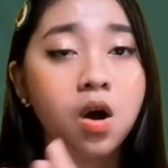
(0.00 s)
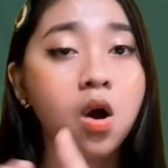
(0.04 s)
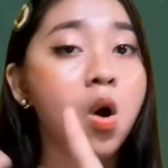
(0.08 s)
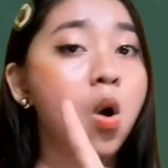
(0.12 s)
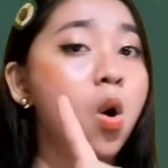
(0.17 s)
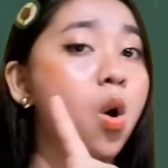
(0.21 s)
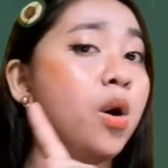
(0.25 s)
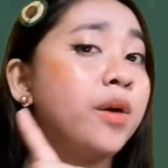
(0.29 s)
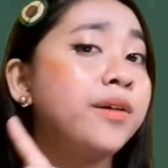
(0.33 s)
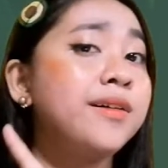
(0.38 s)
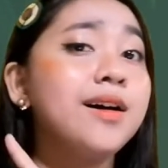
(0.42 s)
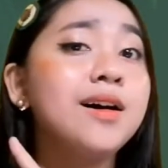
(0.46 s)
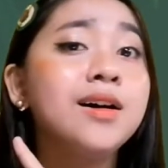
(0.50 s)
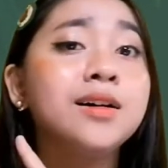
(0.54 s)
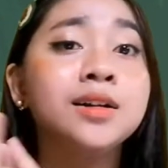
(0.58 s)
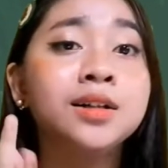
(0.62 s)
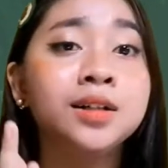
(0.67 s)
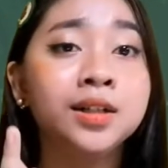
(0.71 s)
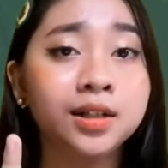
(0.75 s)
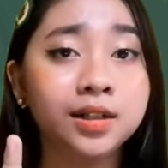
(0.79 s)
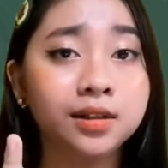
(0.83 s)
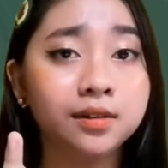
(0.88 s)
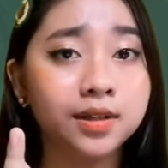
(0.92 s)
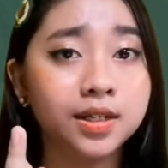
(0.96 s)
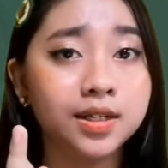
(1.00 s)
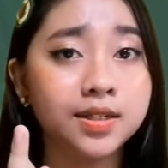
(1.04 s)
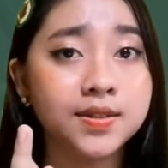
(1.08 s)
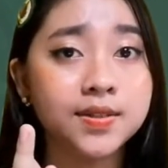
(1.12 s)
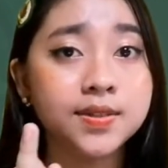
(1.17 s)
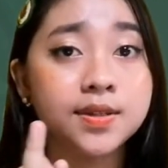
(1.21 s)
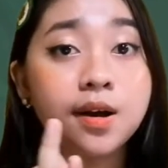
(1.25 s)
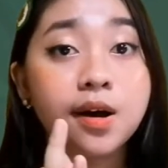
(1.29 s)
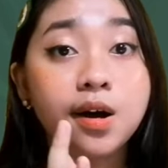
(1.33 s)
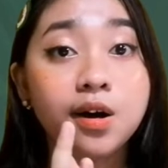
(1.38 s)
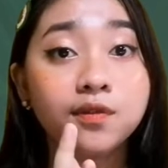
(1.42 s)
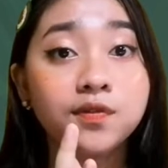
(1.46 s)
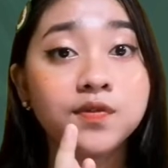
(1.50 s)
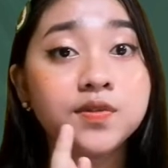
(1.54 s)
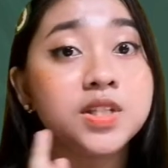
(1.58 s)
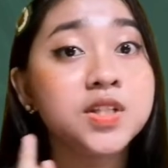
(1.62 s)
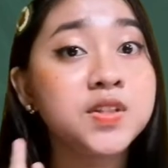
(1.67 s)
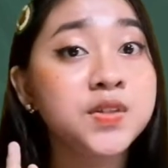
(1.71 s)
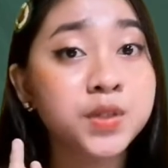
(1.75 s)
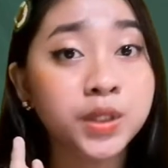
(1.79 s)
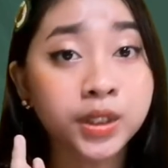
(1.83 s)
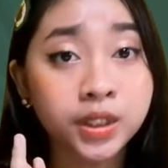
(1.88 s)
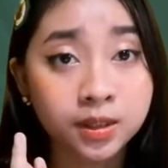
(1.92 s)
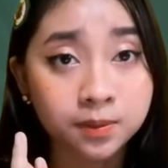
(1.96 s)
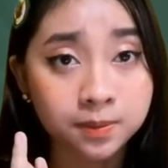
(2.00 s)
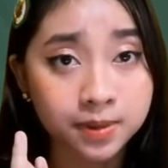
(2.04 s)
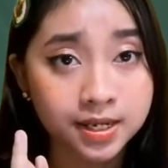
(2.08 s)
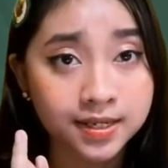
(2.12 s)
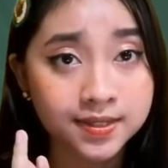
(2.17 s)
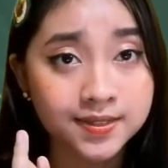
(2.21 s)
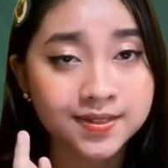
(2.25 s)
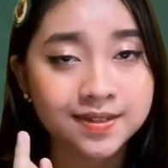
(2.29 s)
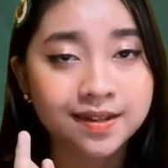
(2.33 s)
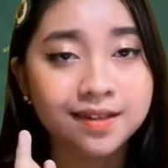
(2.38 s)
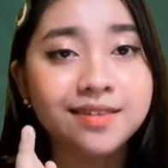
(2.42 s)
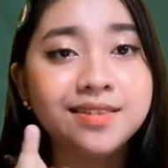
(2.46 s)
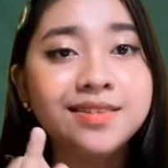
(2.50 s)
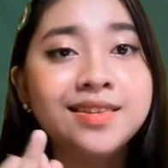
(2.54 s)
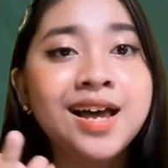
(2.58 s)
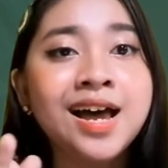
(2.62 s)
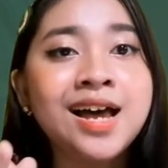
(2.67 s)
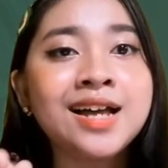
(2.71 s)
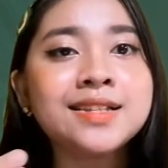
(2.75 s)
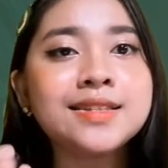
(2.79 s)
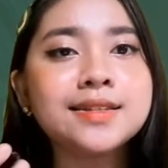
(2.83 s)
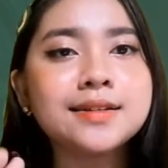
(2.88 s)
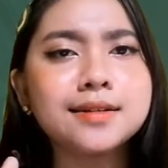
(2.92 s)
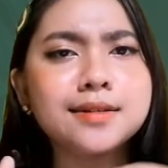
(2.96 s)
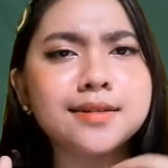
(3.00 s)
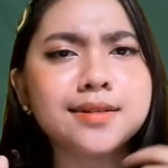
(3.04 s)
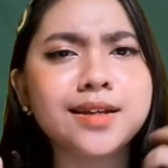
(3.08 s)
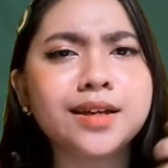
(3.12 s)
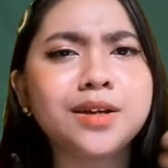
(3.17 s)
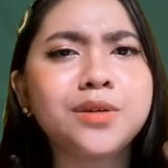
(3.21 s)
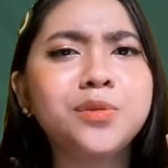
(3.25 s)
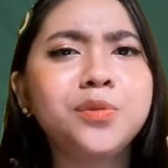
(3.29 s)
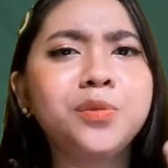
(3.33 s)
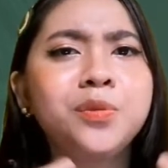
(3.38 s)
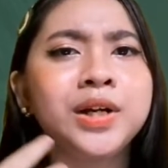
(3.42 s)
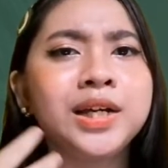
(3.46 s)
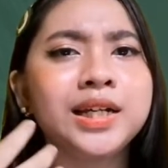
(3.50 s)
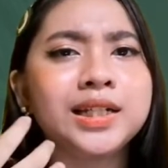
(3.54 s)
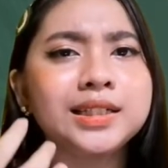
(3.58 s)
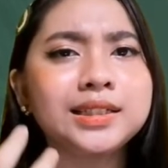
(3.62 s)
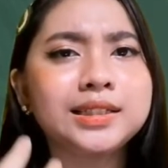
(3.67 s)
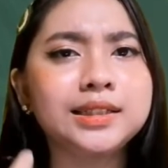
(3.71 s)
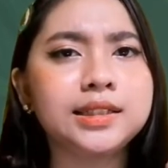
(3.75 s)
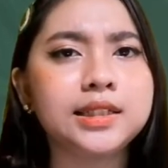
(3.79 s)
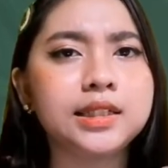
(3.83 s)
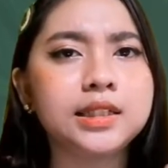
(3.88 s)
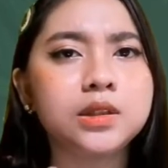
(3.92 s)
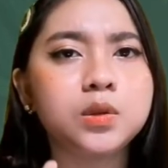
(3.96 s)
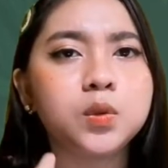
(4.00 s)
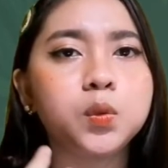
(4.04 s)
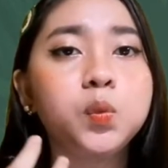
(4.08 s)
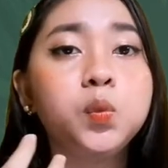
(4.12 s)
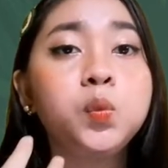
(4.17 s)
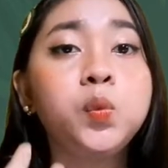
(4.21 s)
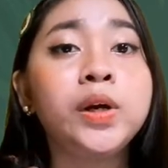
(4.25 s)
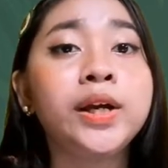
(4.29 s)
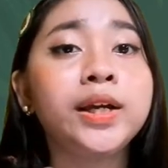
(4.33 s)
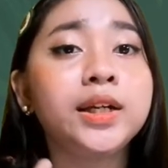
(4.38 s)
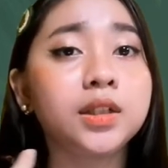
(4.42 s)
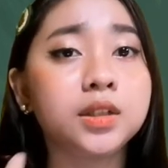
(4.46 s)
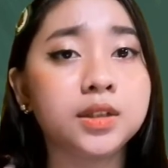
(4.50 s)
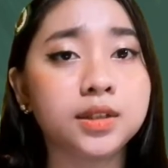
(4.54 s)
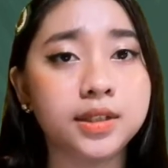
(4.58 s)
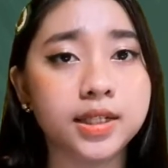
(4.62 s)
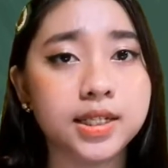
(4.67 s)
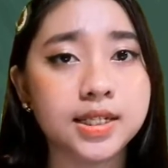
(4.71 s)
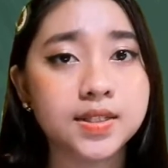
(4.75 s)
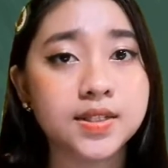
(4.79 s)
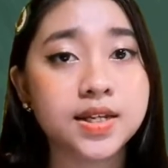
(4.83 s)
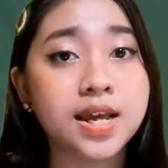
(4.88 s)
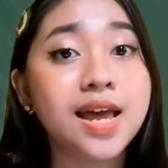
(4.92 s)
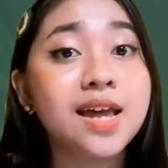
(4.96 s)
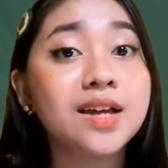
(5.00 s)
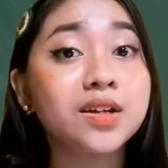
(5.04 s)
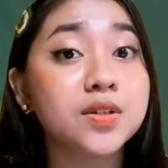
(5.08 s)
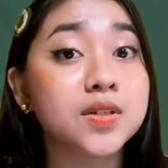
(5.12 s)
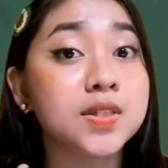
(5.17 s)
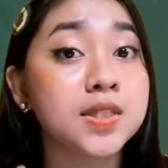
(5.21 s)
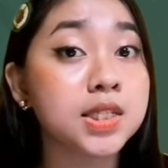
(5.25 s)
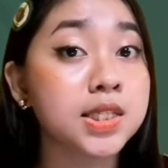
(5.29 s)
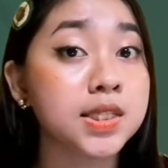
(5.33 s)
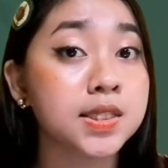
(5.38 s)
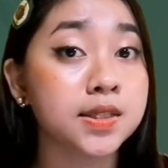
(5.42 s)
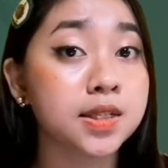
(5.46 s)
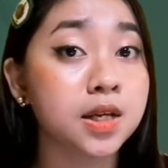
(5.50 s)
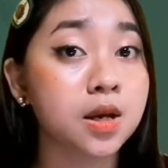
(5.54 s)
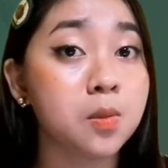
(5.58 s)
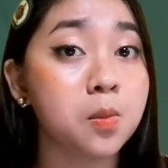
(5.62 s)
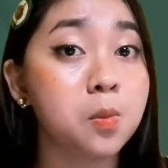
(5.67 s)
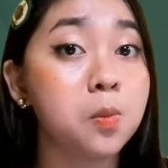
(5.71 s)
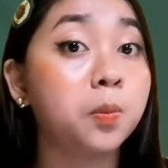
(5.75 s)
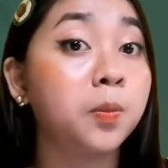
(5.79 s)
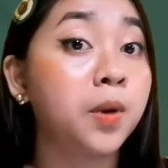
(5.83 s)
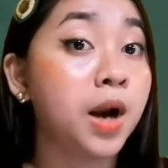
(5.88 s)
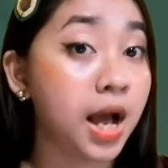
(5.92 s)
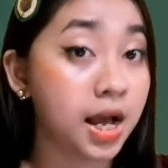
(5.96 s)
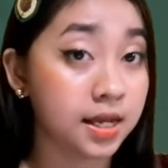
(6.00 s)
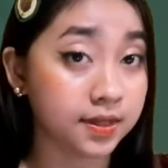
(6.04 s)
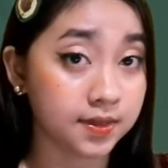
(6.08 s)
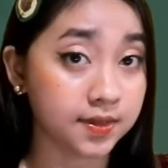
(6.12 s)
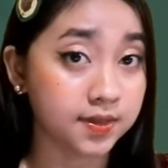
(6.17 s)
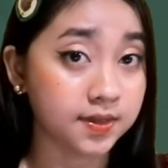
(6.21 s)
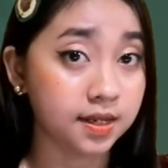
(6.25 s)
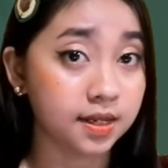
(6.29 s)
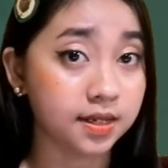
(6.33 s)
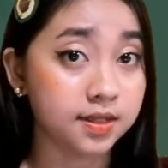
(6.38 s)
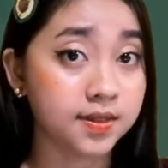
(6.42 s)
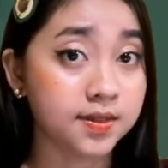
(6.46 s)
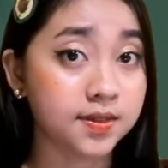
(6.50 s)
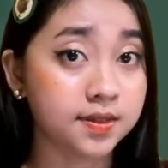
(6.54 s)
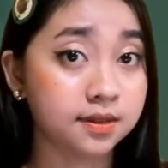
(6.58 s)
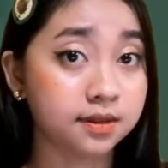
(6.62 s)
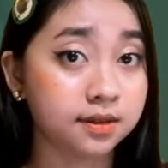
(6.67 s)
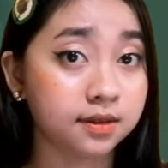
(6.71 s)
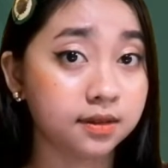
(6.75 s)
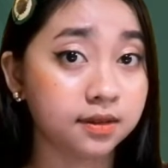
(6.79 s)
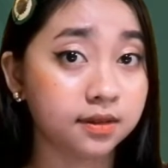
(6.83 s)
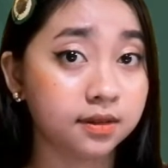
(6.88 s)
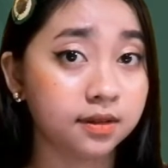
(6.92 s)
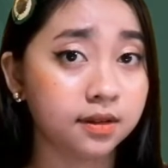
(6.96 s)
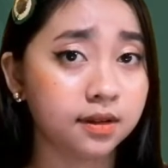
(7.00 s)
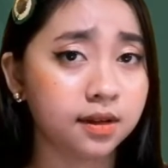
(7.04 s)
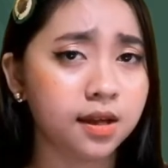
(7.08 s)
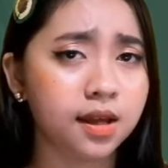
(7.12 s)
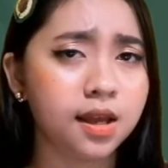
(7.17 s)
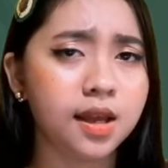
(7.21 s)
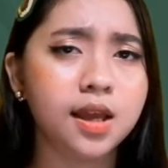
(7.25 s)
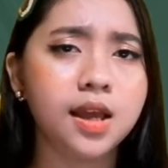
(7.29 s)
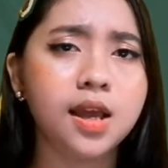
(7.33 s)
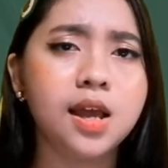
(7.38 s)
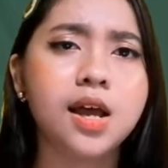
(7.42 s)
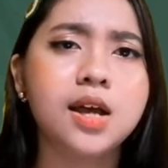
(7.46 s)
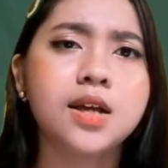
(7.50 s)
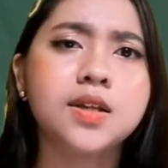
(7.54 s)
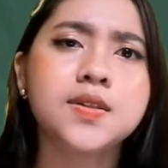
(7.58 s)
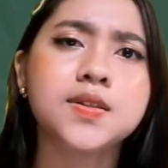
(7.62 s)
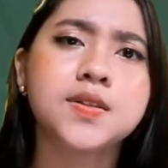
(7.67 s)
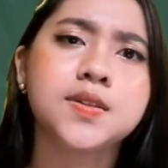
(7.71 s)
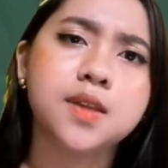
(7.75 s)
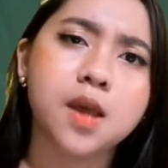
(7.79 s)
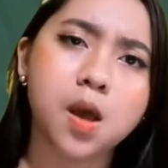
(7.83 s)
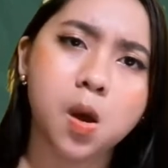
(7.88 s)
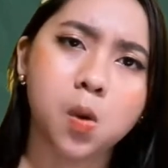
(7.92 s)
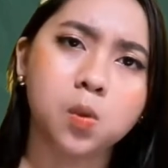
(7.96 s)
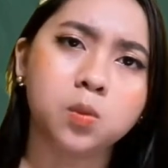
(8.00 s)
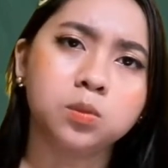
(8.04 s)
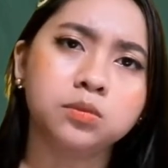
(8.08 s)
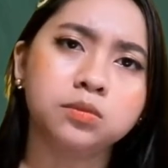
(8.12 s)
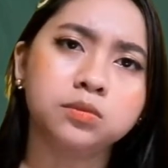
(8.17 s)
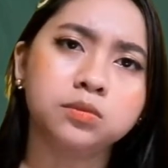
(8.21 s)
or occurrence of disturbance that directly regulate ecosystem processes. So,